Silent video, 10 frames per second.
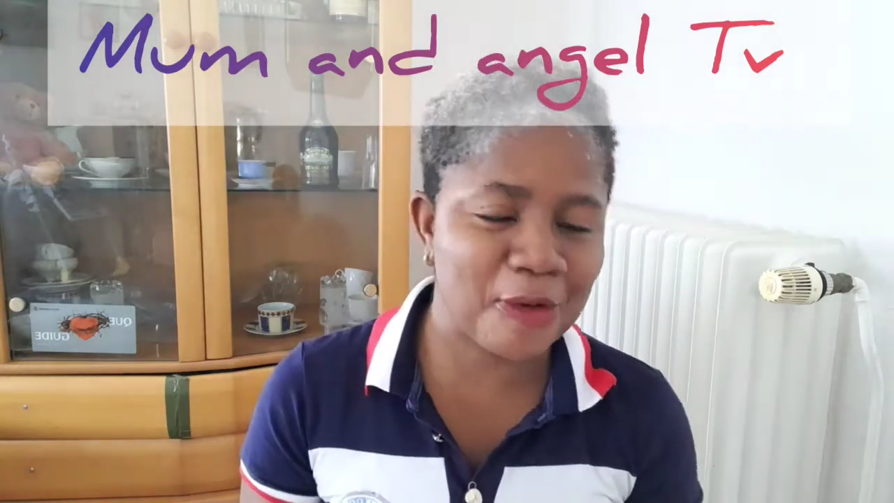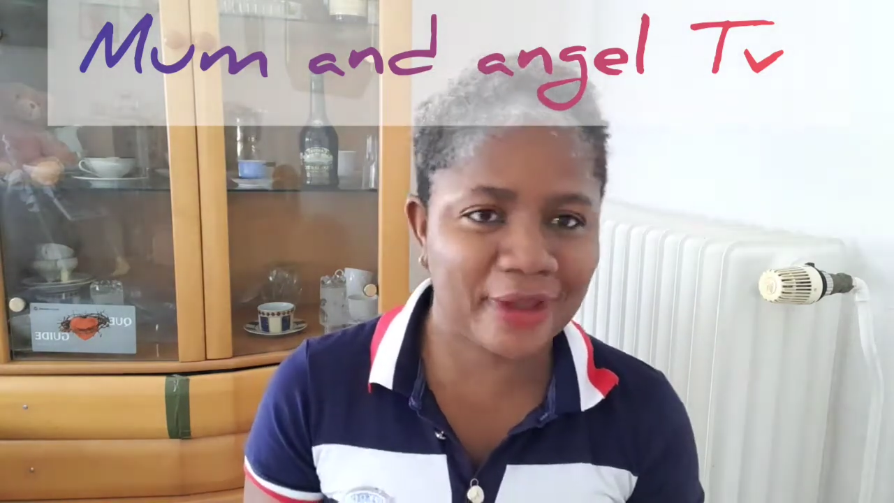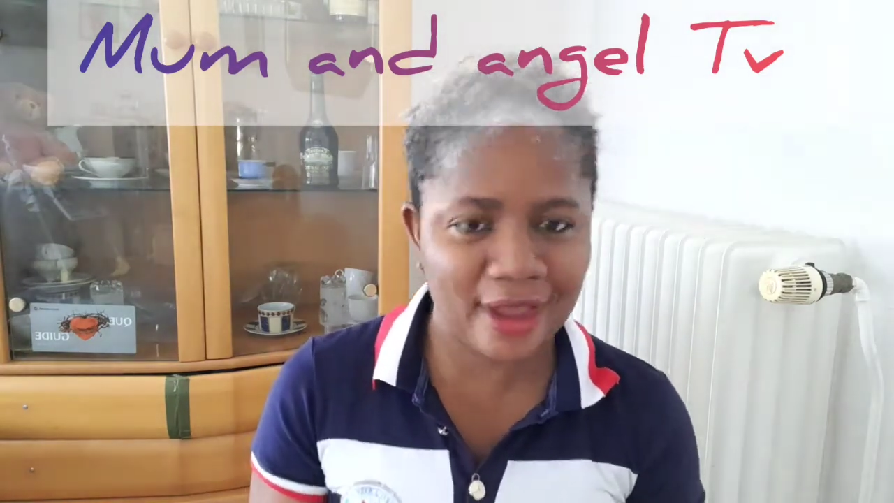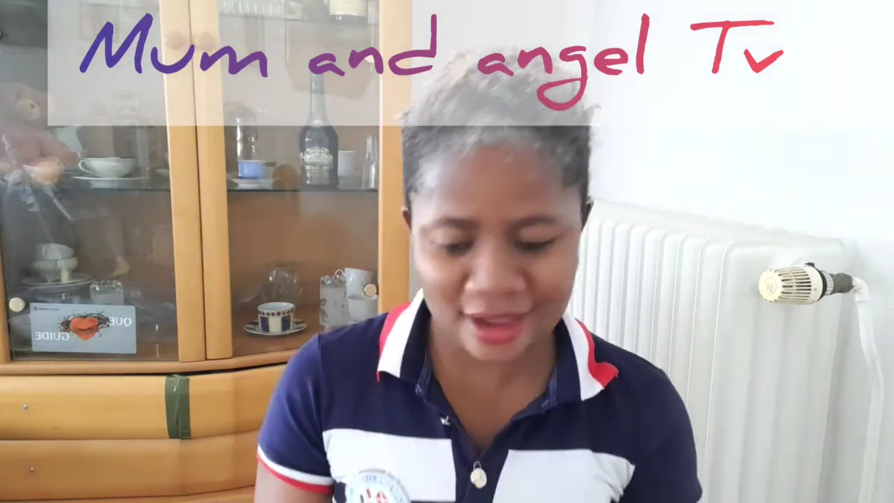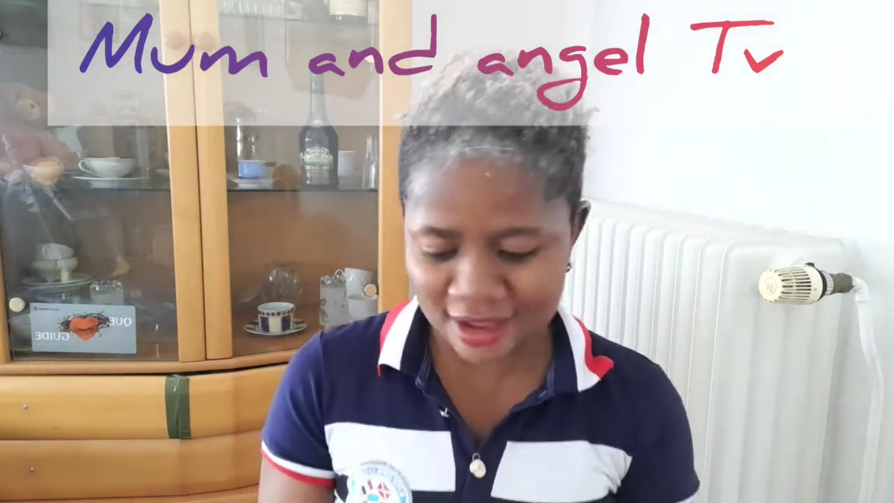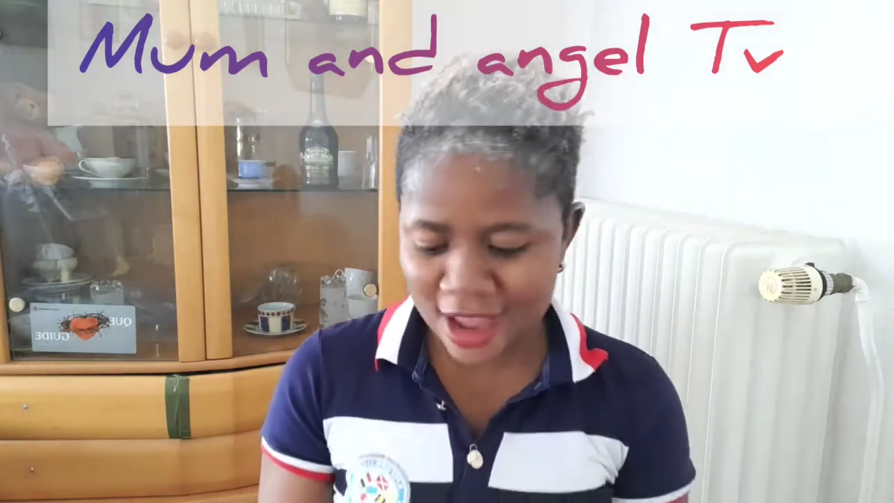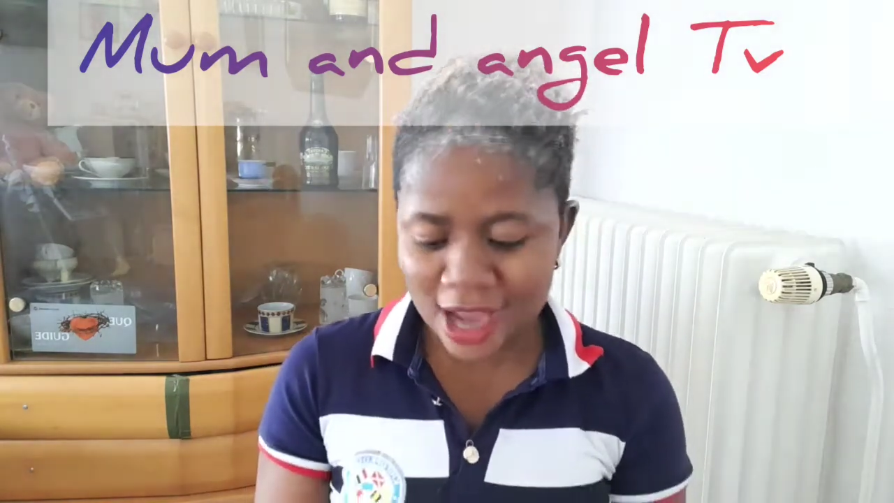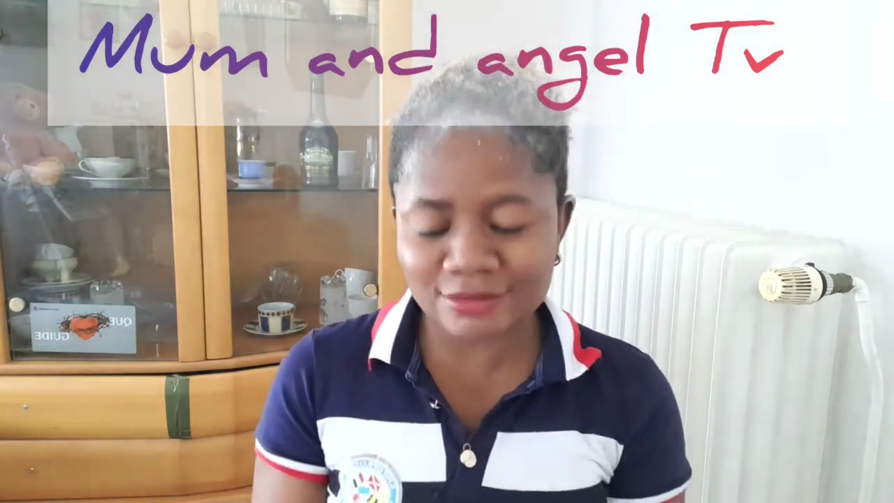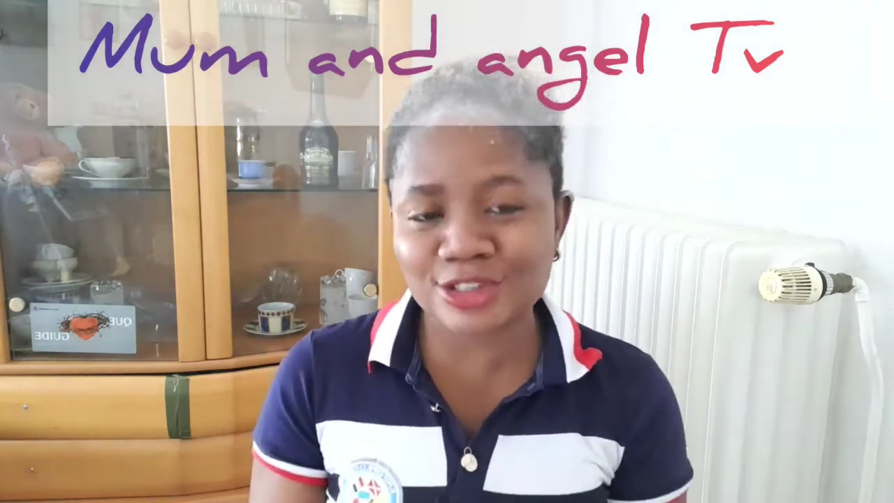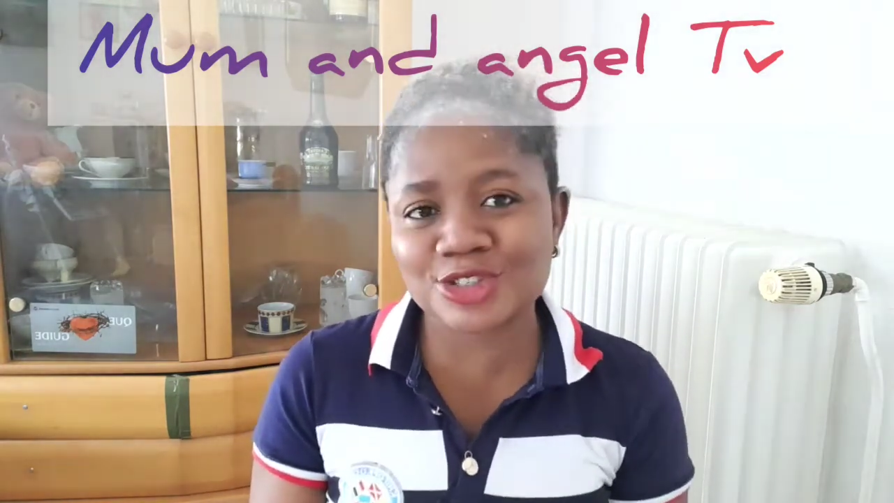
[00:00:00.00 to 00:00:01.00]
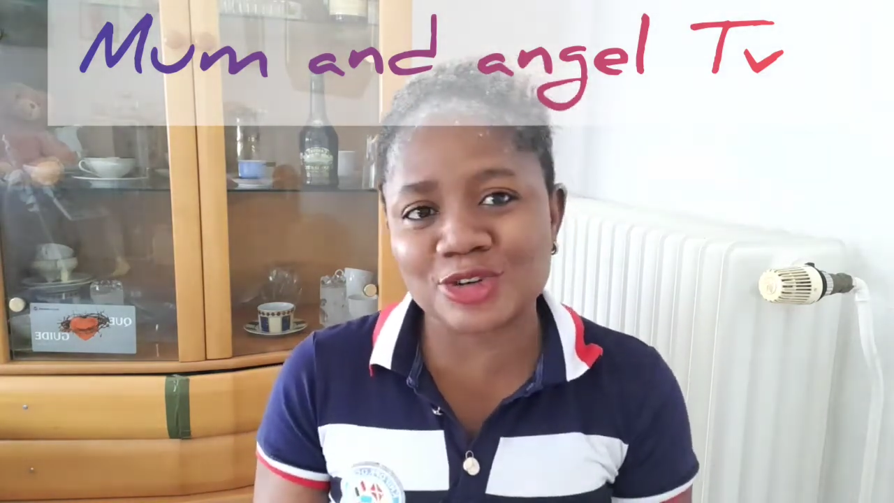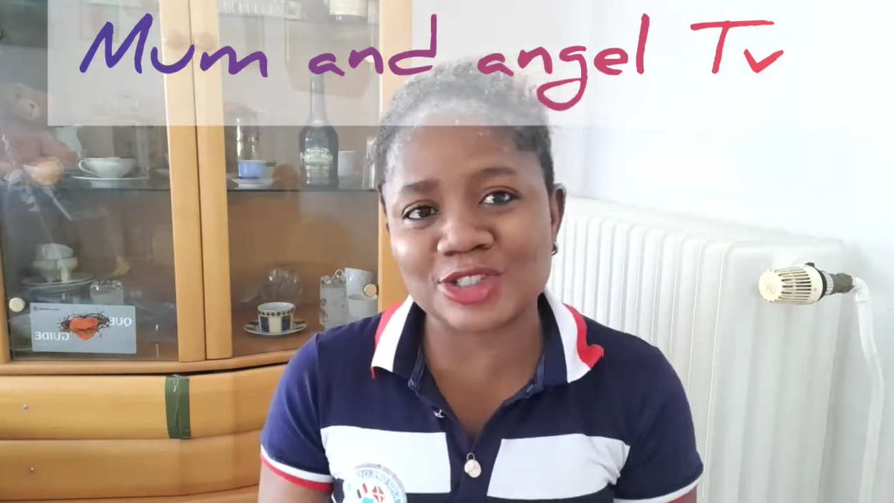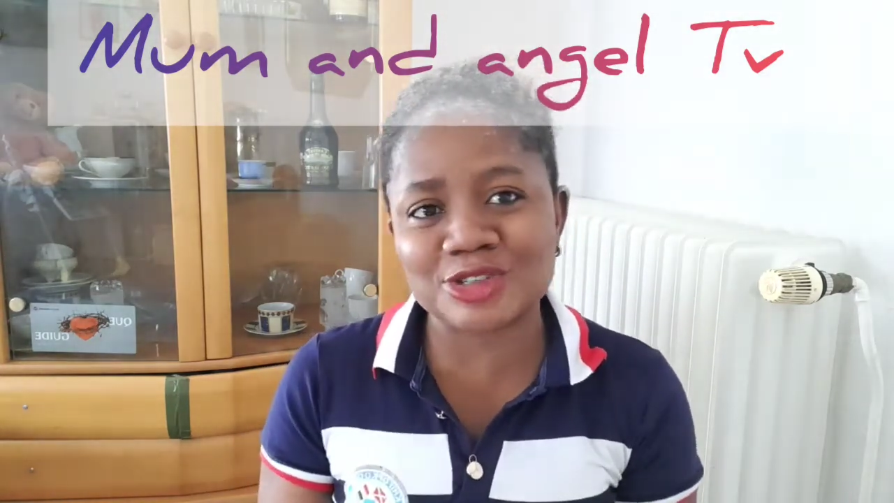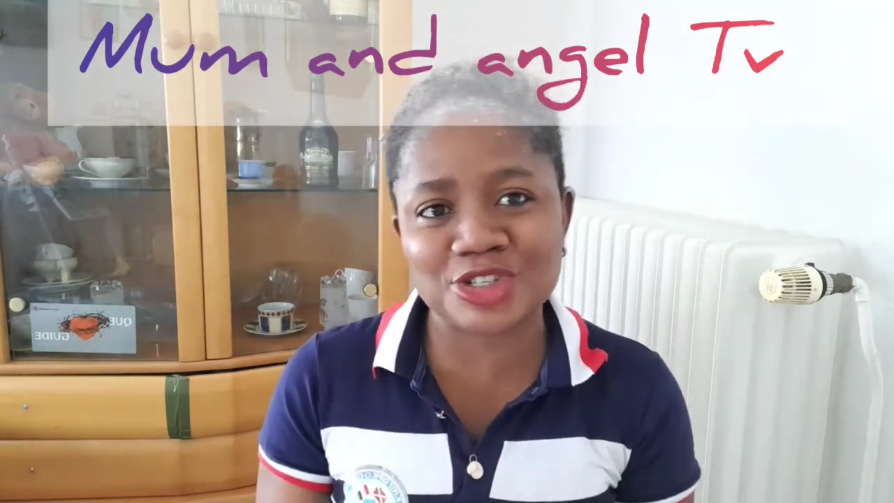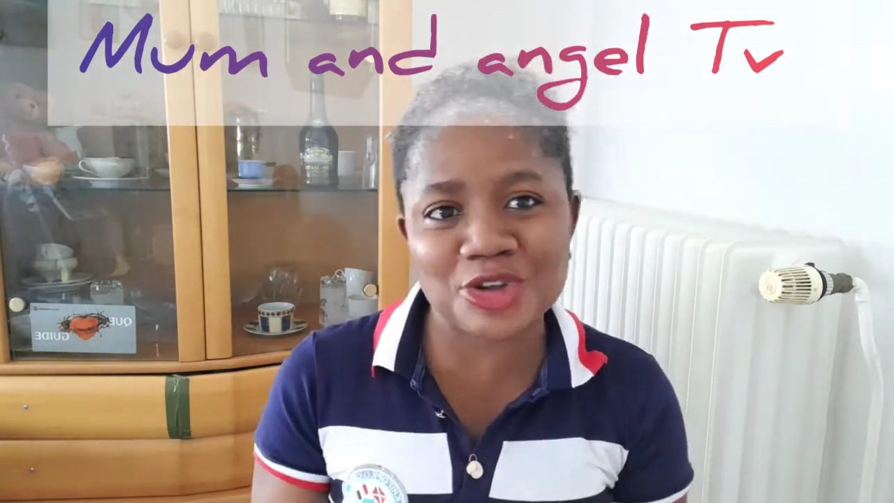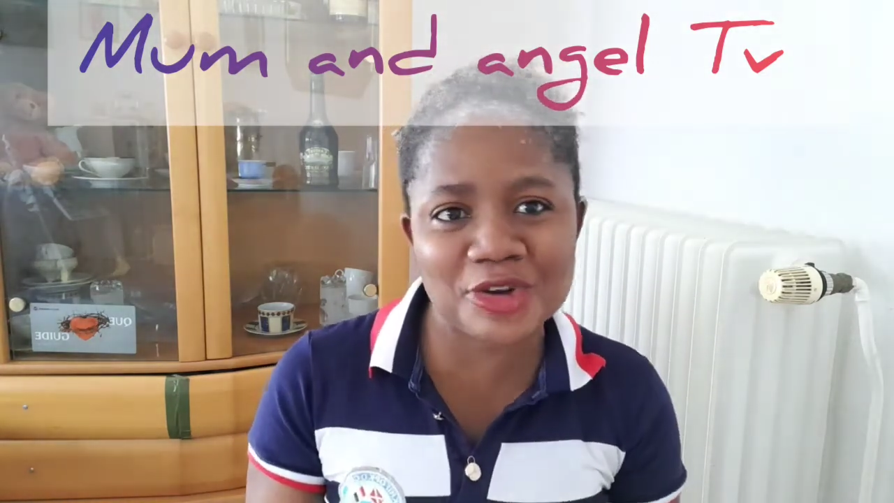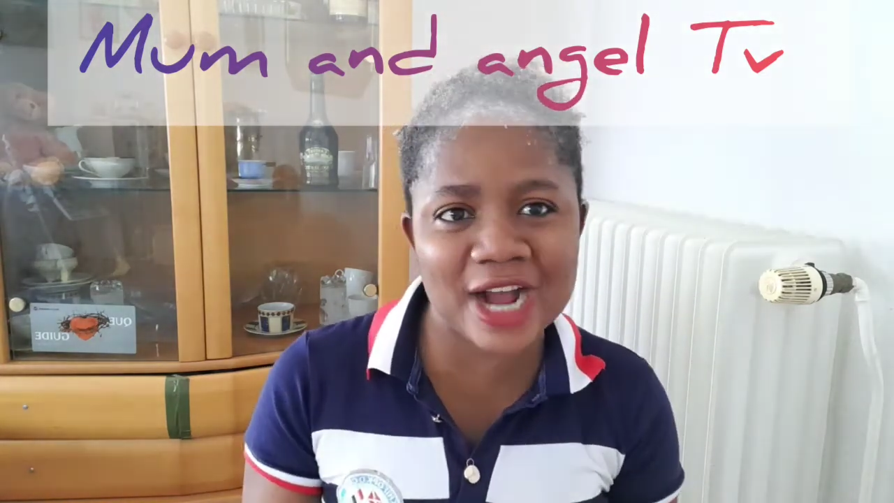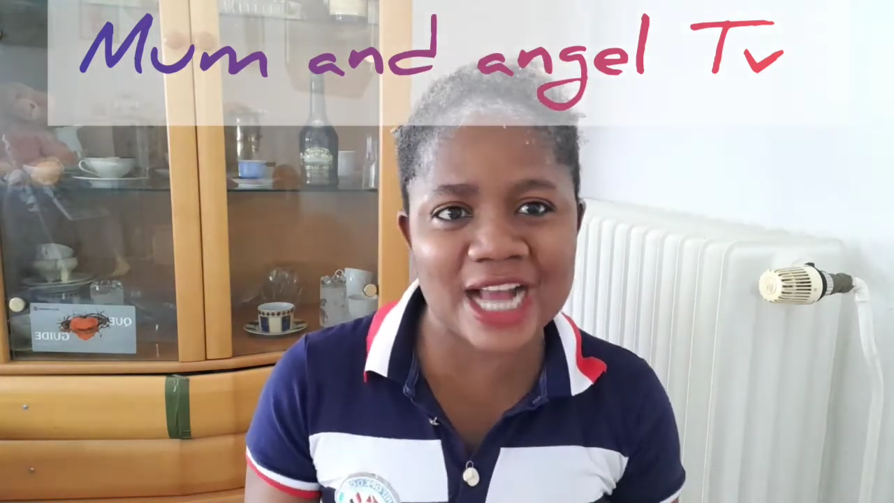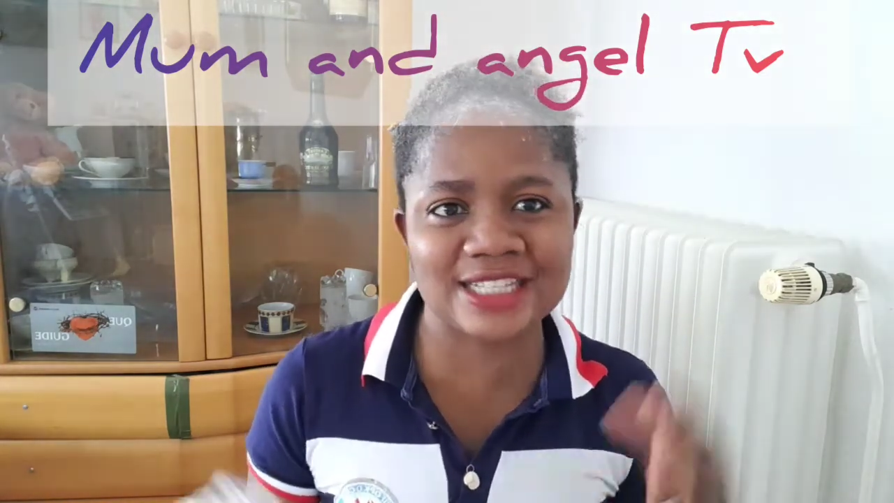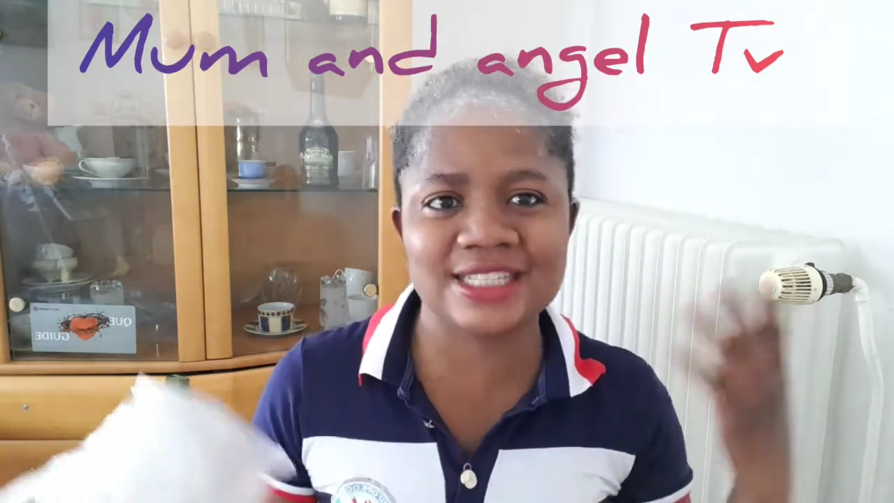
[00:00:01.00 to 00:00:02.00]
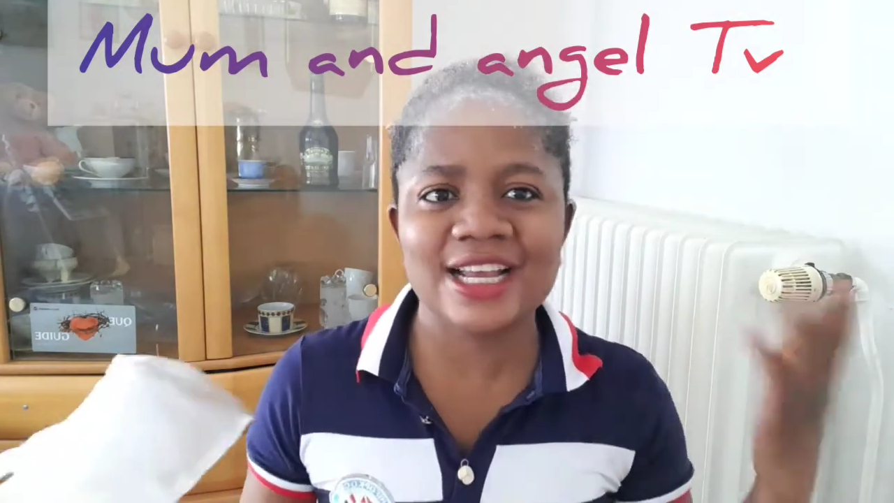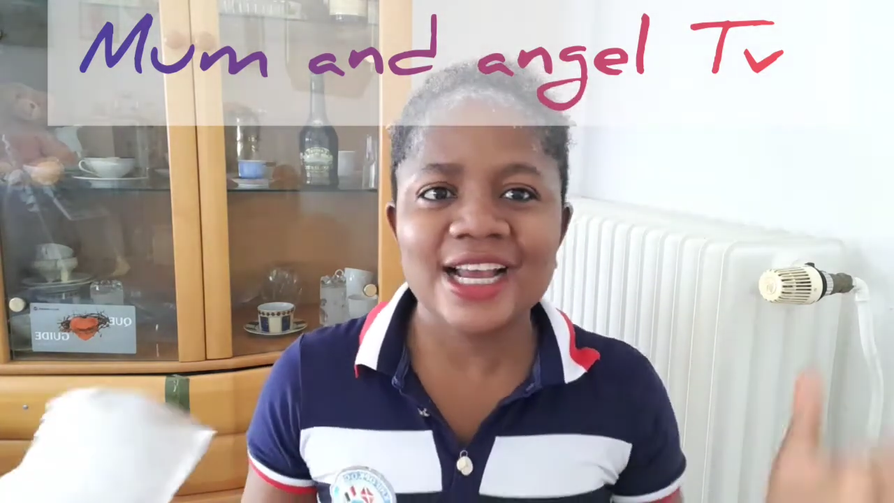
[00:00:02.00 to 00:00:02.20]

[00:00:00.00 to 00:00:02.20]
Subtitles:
Okay, I'm just going to show you guys